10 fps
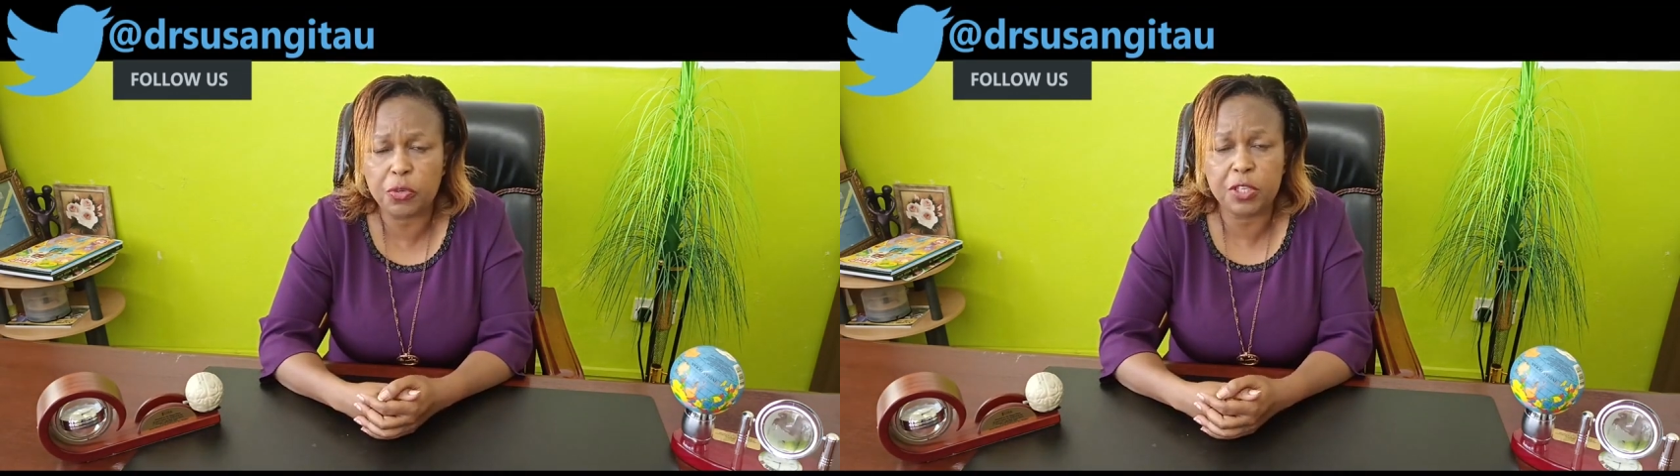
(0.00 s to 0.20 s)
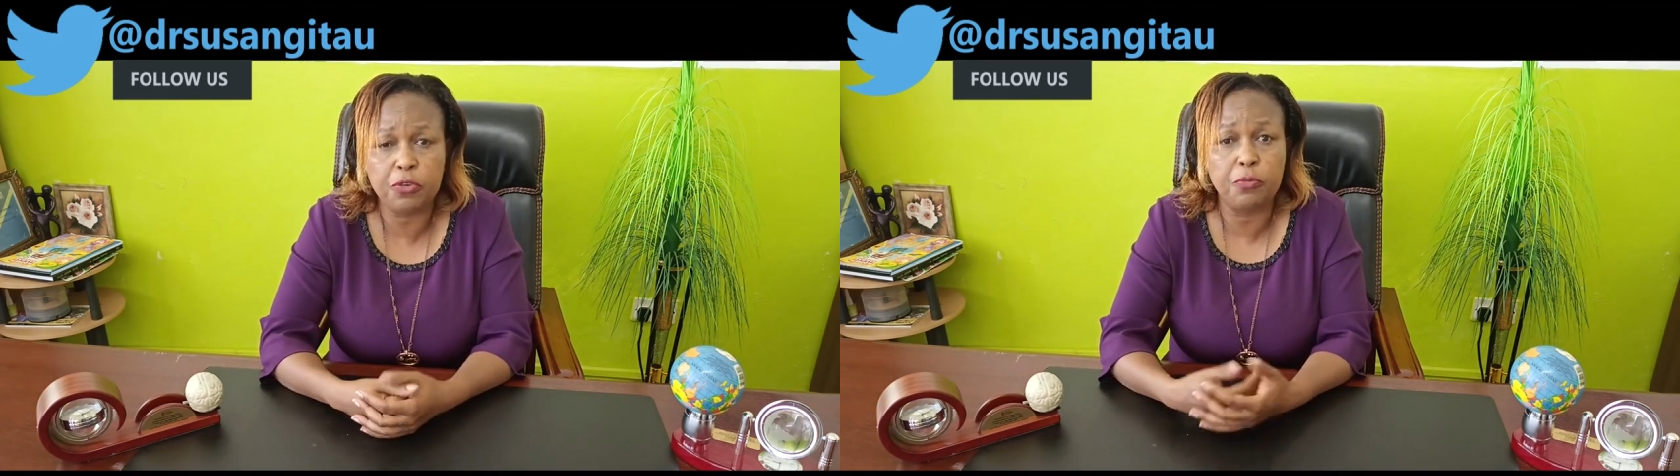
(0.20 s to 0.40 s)

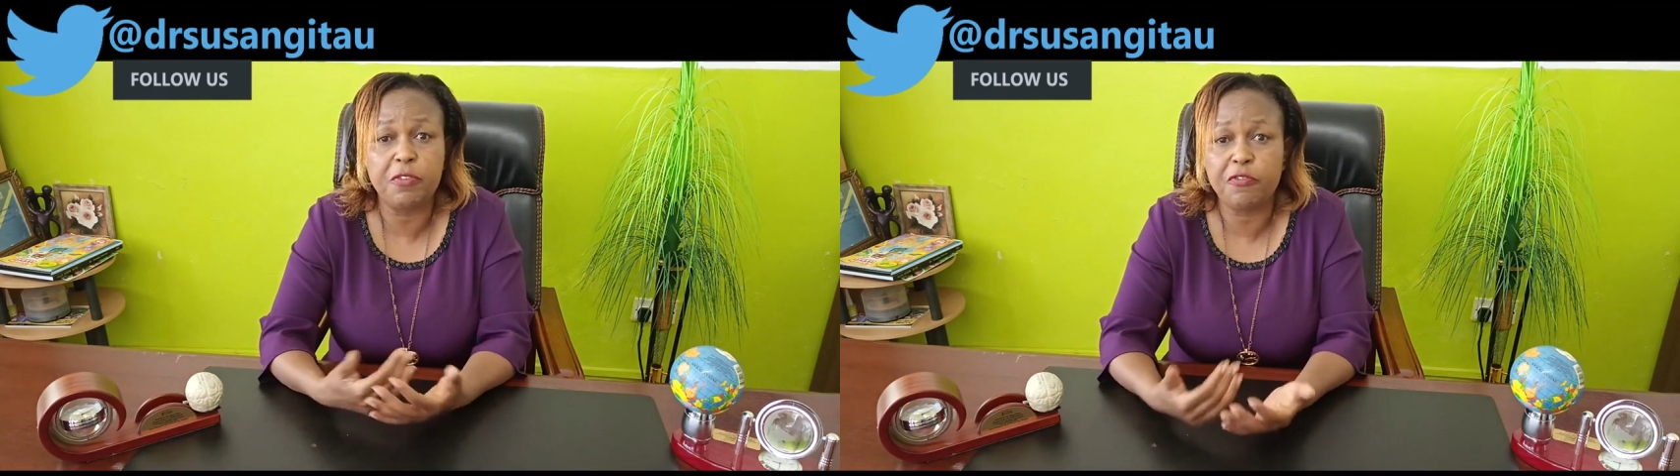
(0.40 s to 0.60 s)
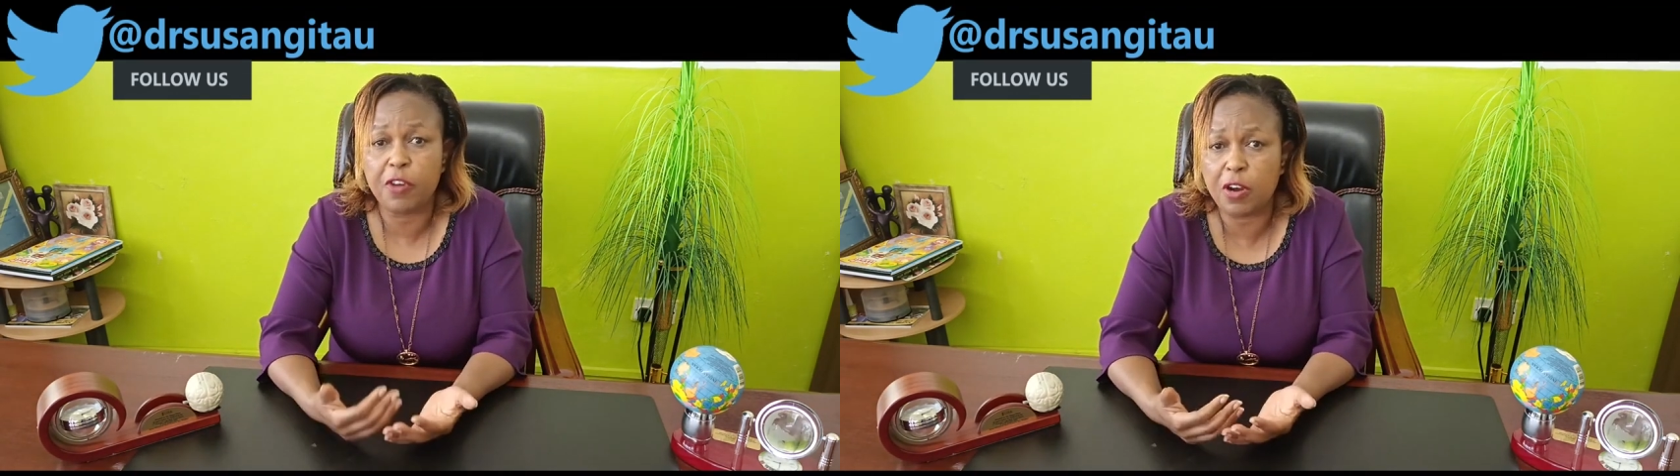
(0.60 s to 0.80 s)
it could be
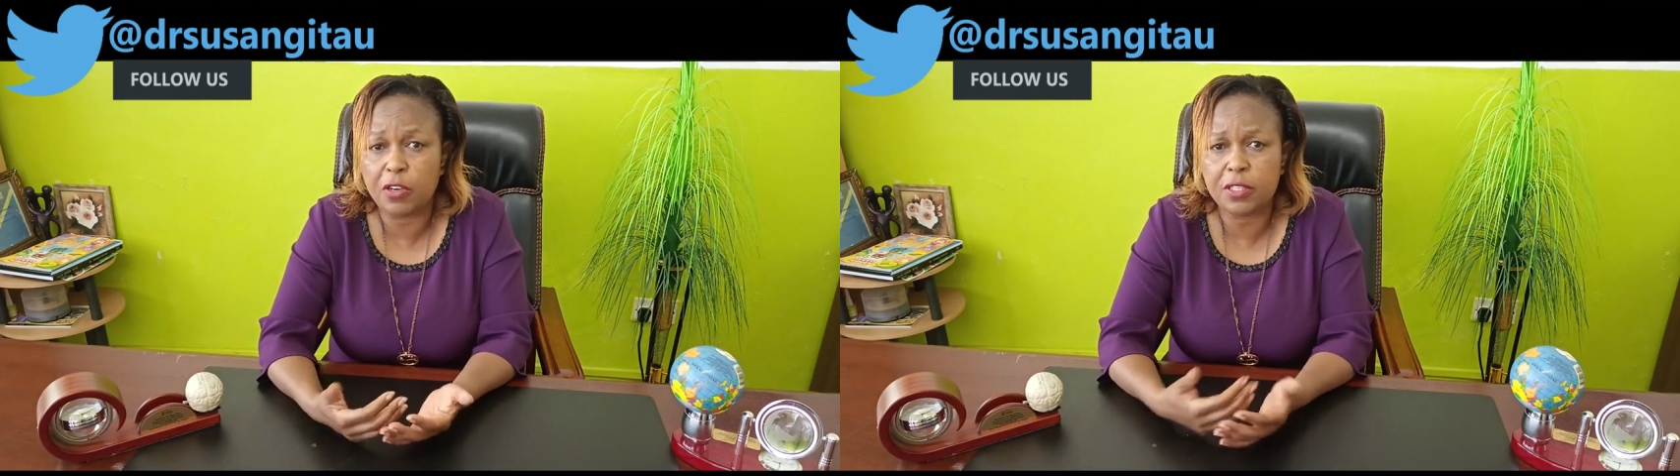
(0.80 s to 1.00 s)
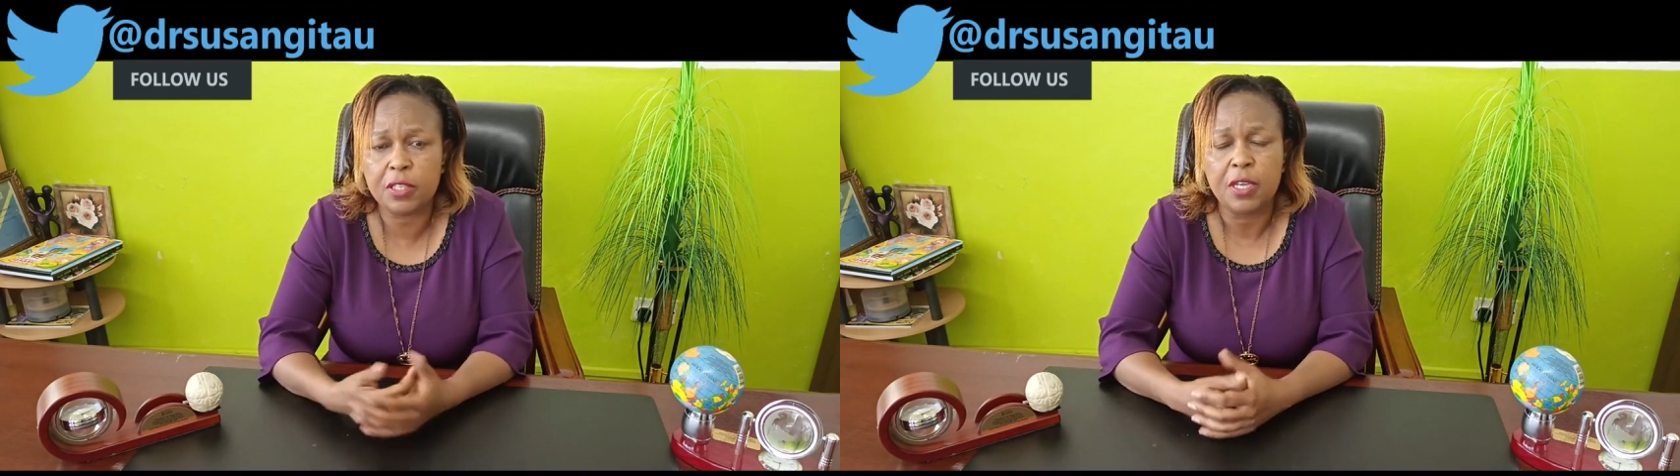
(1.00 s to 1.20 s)

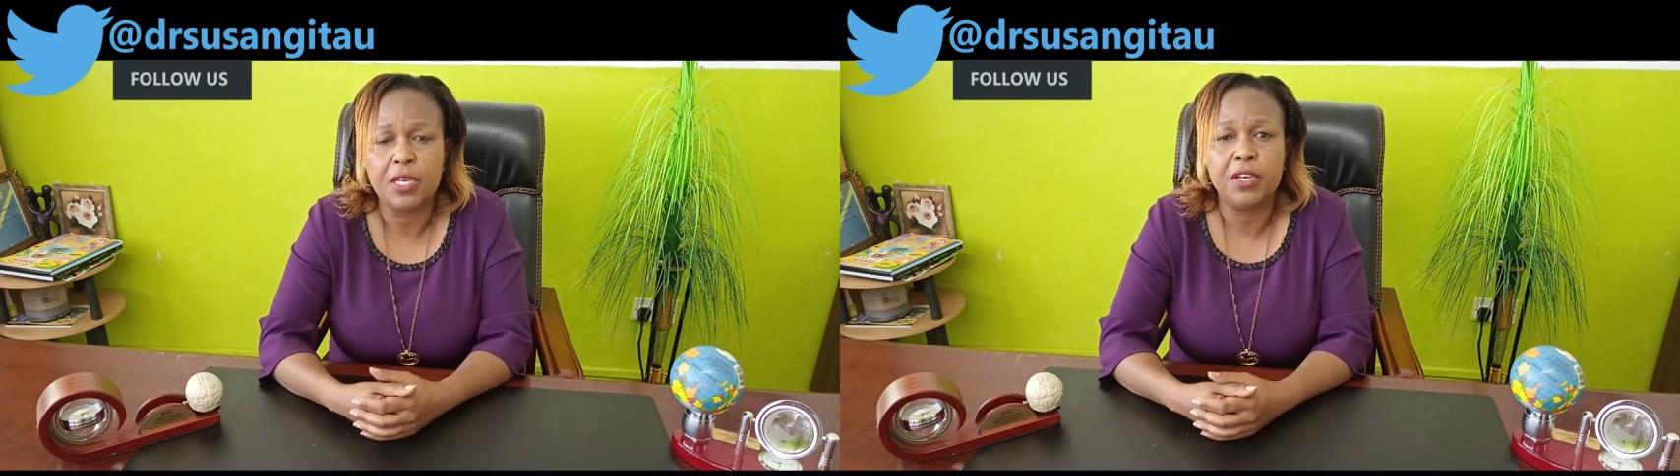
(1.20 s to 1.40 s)
false,